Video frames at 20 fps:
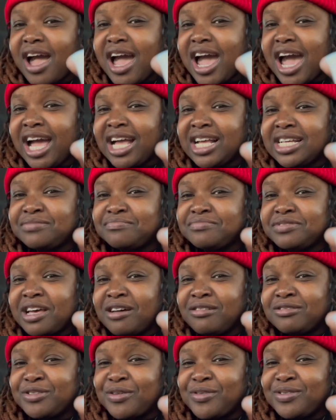I have some
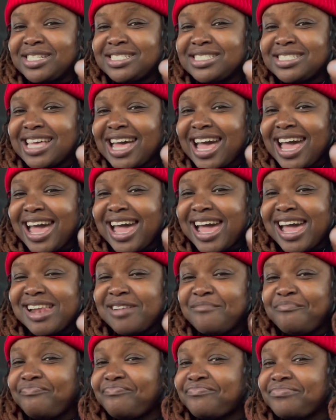sauce on the side.
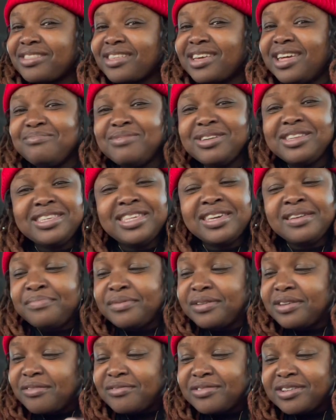Let me dip
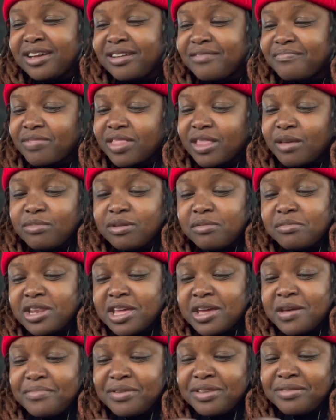it on now. Let me
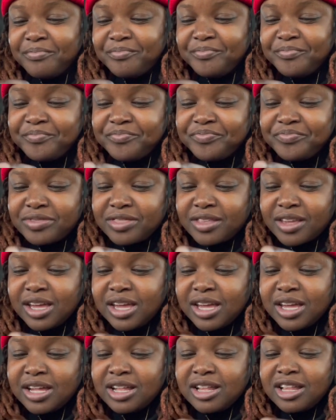dip it.
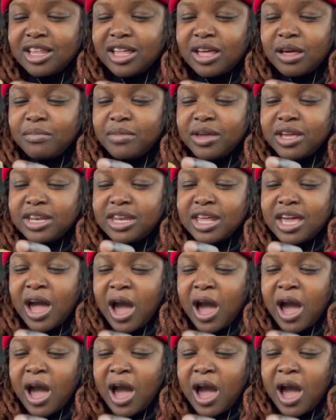Let me dip.